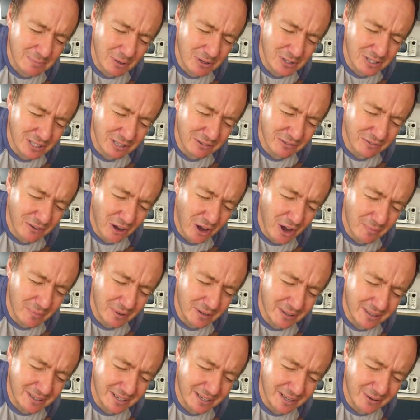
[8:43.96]
smells like a
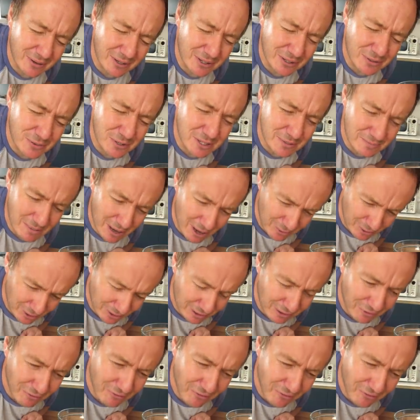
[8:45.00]
farm. You smell like a